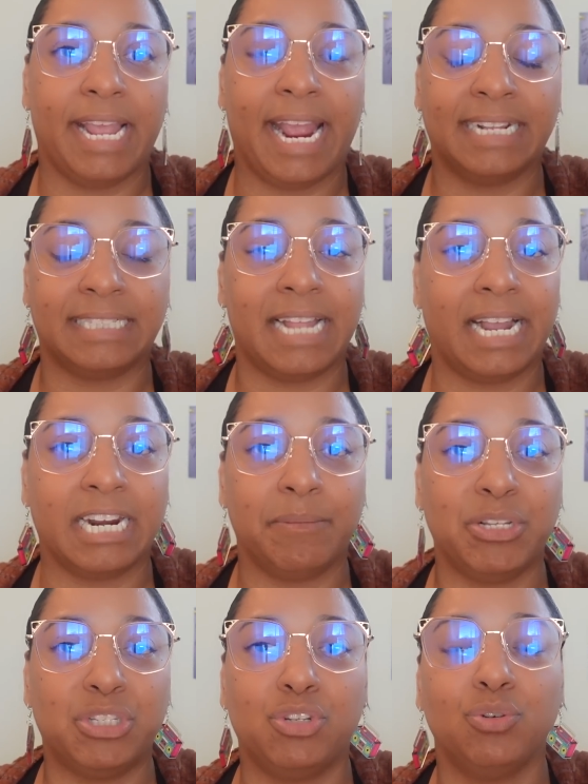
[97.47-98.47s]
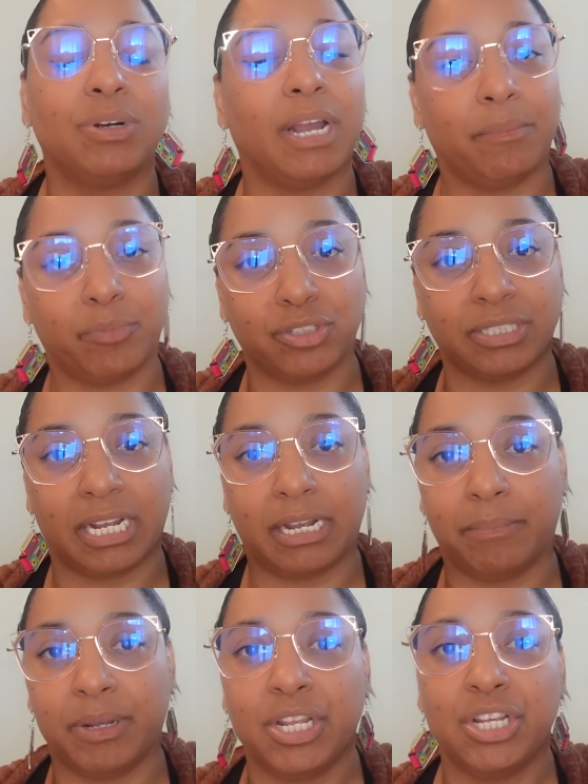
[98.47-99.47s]
And it's not going to be too
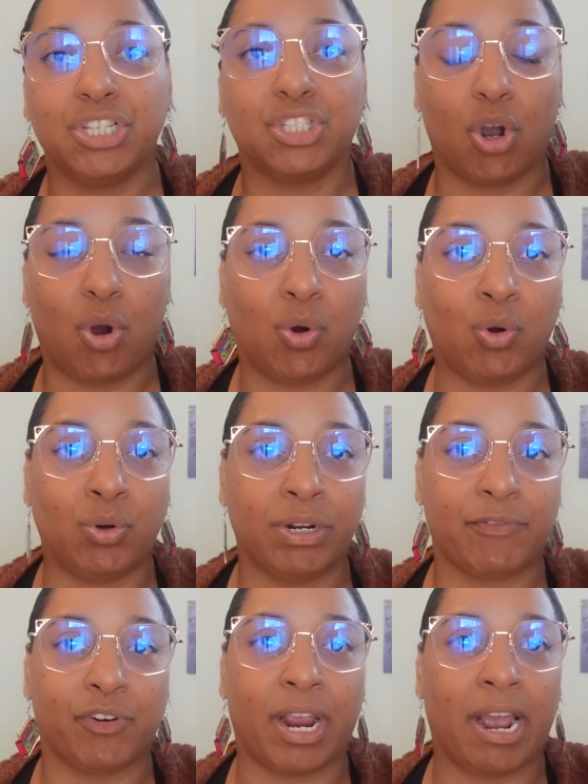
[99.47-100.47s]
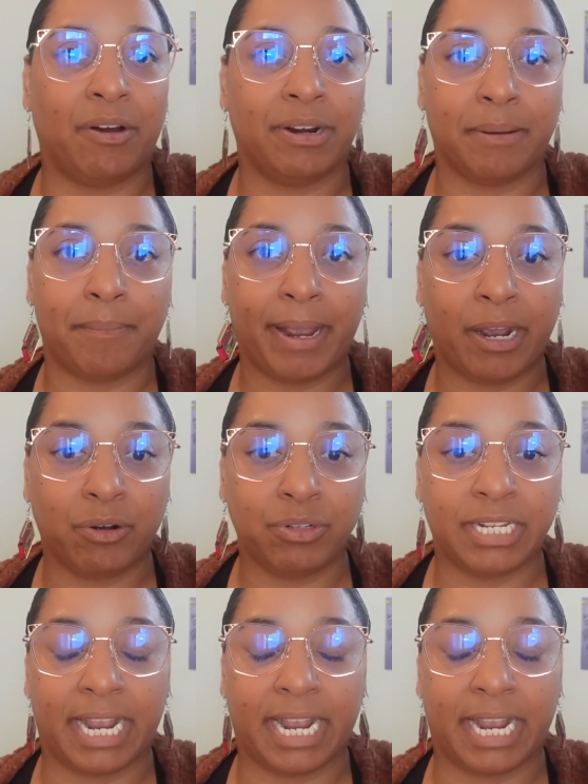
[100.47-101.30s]
cumbersome to hold if you're out and about.